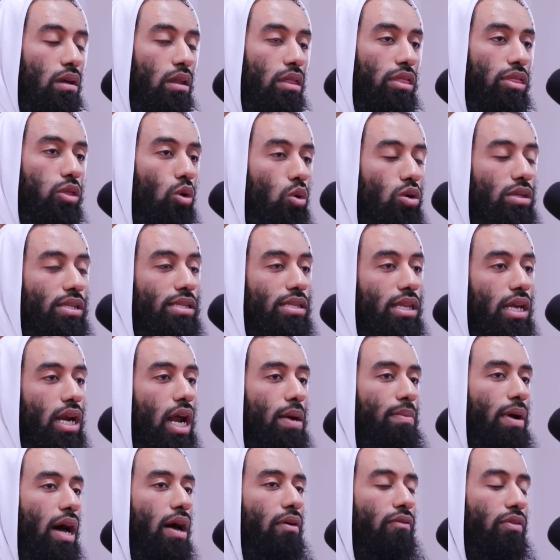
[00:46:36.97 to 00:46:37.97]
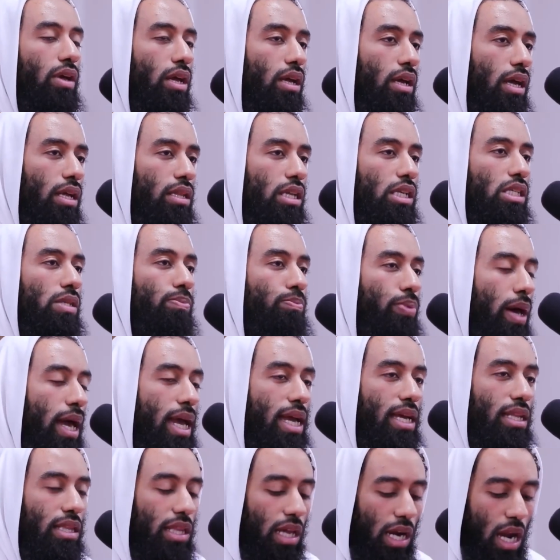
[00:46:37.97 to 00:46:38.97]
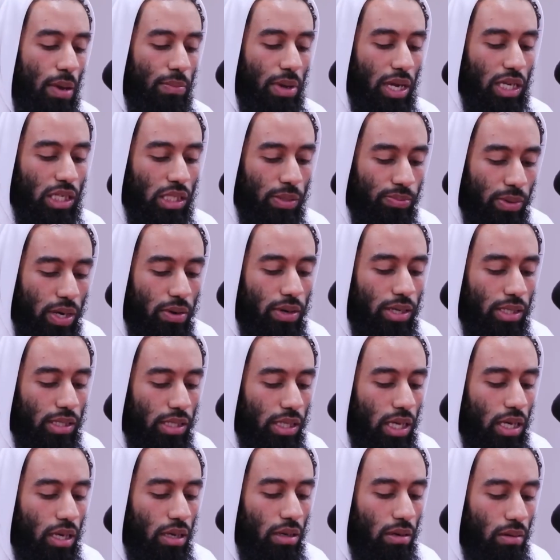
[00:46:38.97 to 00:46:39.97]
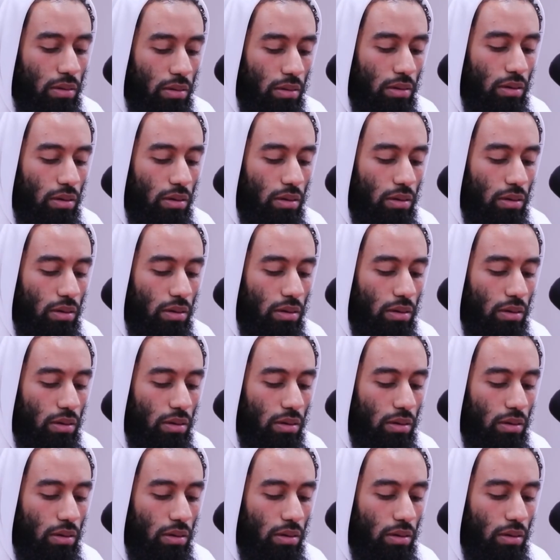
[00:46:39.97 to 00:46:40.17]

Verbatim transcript: thoughts that I'm having and this pain that I'm experiencing.